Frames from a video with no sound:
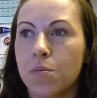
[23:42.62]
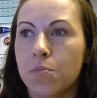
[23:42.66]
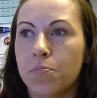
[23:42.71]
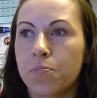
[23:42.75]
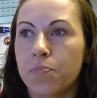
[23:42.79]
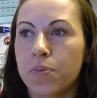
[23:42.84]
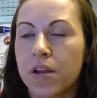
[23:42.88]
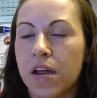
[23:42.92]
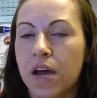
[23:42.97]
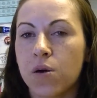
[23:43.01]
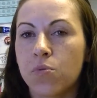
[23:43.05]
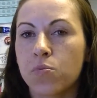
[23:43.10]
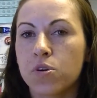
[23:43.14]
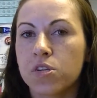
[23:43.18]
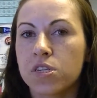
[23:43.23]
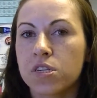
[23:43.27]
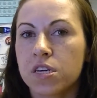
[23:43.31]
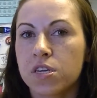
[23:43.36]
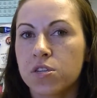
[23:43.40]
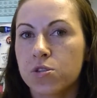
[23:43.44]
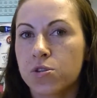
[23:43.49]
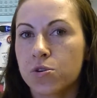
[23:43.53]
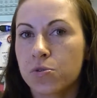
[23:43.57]
But I
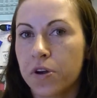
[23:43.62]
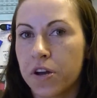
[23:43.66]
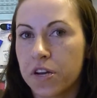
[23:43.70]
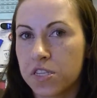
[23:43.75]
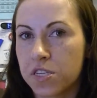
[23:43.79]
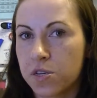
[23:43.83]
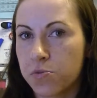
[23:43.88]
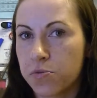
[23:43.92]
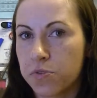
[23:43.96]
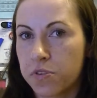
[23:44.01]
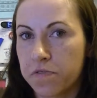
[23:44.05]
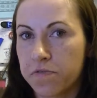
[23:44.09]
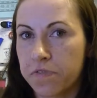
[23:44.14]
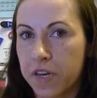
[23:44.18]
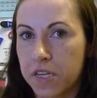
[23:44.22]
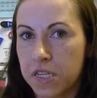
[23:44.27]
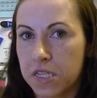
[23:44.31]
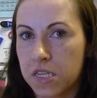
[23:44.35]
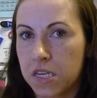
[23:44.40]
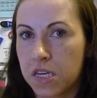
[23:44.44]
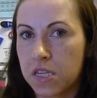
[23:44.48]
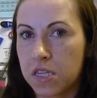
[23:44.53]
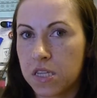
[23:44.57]
wouldn't get too crazy with
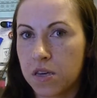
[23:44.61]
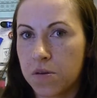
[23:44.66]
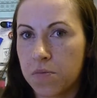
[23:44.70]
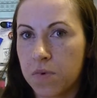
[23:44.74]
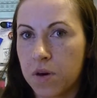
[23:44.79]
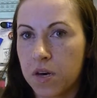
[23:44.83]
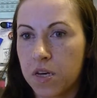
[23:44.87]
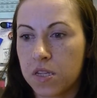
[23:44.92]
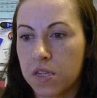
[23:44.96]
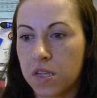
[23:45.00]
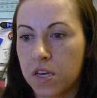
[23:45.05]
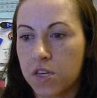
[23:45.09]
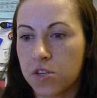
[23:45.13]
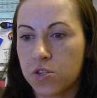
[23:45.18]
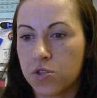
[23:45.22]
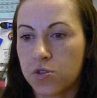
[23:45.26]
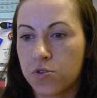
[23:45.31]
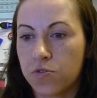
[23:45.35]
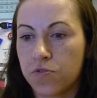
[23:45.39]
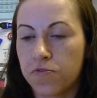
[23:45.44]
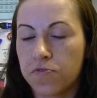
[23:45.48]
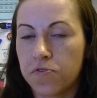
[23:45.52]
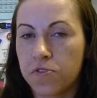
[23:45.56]
investing in them
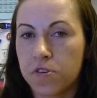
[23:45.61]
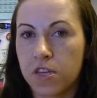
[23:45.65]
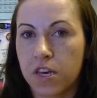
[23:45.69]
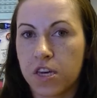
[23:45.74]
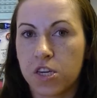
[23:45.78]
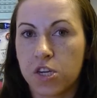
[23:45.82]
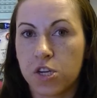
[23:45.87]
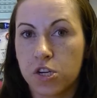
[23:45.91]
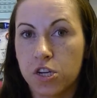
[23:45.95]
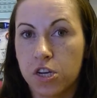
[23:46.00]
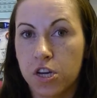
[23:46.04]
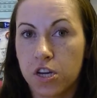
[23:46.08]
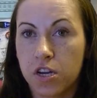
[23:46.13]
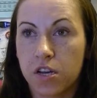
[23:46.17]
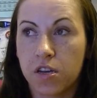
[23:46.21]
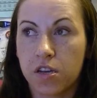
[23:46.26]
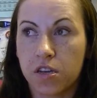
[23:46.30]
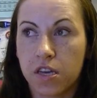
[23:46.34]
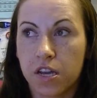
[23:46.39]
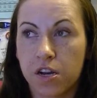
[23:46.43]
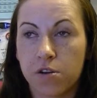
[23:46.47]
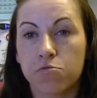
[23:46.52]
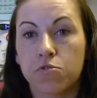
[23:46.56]
unless you feel like you're gonna
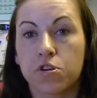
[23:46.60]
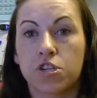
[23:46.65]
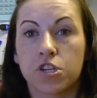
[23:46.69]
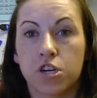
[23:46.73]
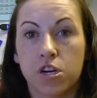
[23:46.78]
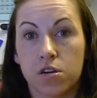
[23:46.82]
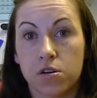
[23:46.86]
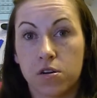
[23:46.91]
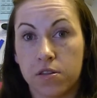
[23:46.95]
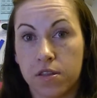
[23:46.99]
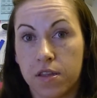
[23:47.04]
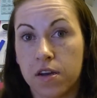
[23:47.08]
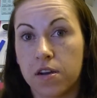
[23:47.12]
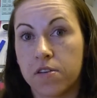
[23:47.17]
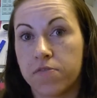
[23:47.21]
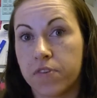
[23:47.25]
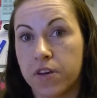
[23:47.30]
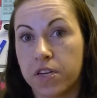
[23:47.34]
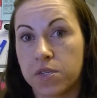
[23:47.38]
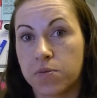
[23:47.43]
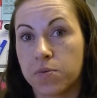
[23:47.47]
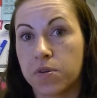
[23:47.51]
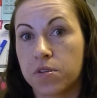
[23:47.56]
get a return on that
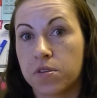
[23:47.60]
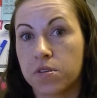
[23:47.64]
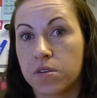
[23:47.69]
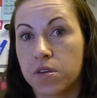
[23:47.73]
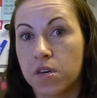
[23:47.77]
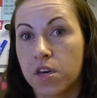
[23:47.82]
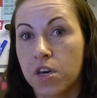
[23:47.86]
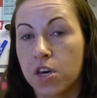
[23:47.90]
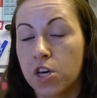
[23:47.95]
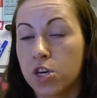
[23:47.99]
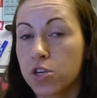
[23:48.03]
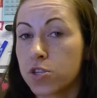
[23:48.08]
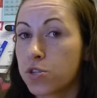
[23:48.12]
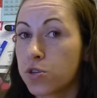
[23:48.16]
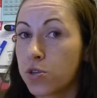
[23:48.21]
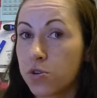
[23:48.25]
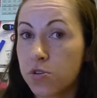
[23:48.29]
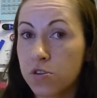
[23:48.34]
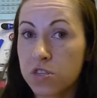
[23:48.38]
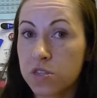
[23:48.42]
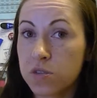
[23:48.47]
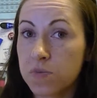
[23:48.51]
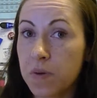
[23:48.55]
investment. So you
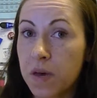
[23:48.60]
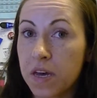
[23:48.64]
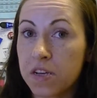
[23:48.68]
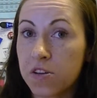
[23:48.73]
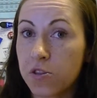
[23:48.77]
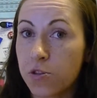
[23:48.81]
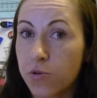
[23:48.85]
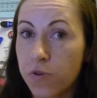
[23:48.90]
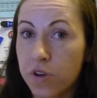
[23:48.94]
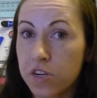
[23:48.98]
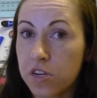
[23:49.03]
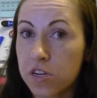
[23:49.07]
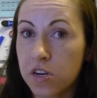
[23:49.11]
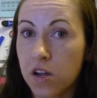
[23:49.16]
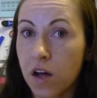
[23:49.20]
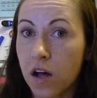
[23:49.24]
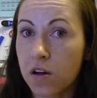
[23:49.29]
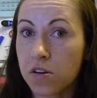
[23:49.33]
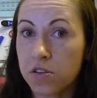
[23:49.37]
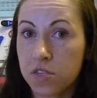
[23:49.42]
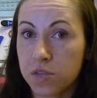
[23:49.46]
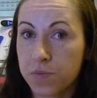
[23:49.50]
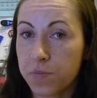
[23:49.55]
could spend
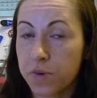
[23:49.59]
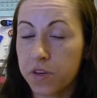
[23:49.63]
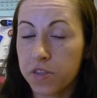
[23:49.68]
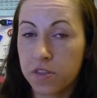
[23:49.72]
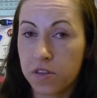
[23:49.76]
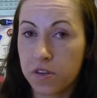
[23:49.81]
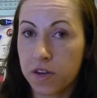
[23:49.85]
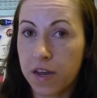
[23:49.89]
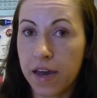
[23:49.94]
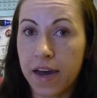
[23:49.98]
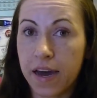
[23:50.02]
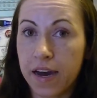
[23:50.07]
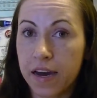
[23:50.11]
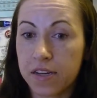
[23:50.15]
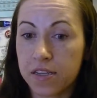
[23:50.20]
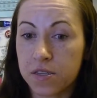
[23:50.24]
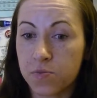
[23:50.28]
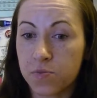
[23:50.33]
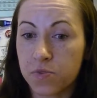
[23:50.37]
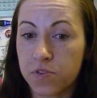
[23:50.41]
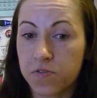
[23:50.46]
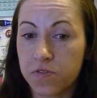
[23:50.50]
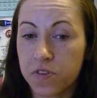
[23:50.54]
$300 a month on ads,
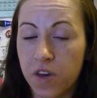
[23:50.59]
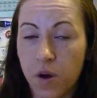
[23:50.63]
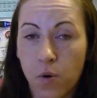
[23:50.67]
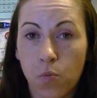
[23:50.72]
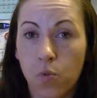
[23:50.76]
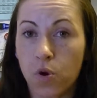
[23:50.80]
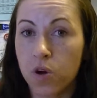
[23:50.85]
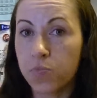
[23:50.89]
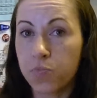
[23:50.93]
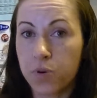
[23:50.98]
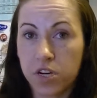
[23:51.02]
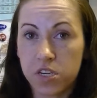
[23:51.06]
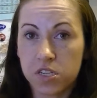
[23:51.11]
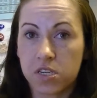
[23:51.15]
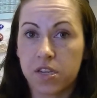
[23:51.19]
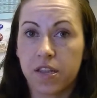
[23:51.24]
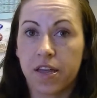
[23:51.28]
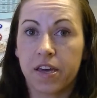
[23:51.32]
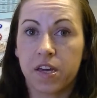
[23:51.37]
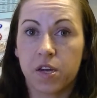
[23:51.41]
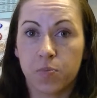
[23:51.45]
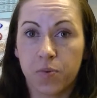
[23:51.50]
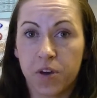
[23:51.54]
but if you get one person
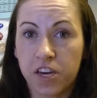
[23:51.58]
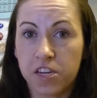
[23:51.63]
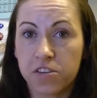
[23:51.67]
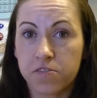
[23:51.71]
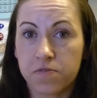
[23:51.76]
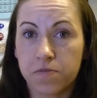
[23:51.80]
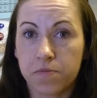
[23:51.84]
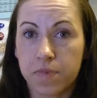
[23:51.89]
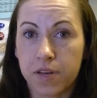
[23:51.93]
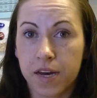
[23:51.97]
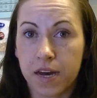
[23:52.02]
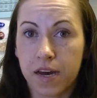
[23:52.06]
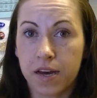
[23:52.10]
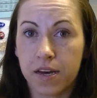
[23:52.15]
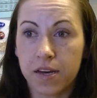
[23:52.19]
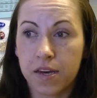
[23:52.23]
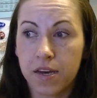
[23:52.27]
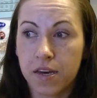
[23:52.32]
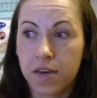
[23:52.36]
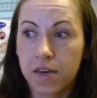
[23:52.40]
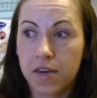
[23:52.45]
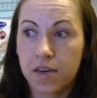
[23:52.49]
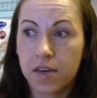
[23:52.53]
like your page from that,
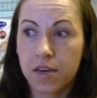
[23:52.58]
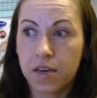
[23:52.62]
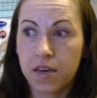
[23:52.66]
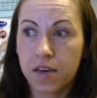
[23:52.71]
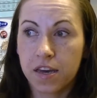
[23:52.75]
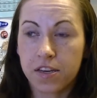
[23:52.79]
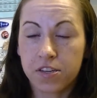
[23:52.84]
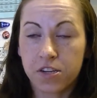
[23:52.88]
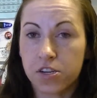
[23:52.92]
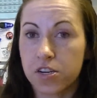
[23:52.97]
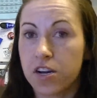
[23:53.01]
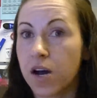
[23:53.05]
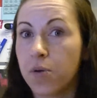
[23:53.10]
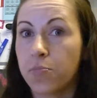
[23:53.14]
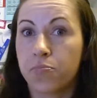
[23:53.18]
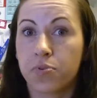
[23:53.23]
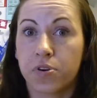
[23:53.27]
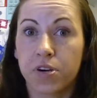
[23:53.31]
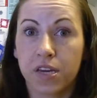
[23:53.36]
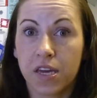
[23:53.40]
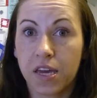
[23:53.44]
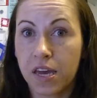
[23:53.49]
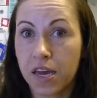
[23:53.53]
and you're not
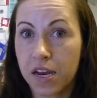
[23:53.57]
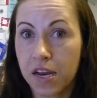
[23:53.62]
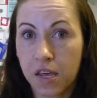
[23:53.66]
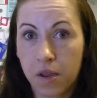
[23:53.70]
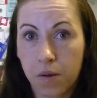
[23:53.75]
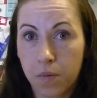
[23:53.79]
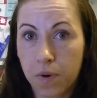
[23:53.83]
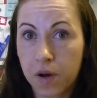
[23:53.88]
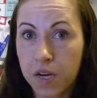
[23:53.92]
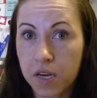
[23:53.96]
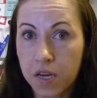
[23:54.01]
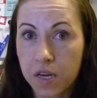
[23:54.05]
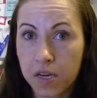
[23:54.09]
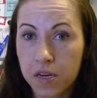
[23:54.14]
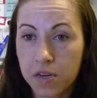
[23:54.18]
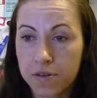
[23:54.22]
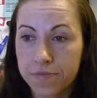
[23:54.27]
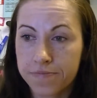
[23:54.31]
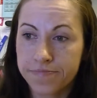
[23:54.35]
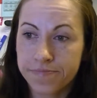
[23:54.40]
bringing any money,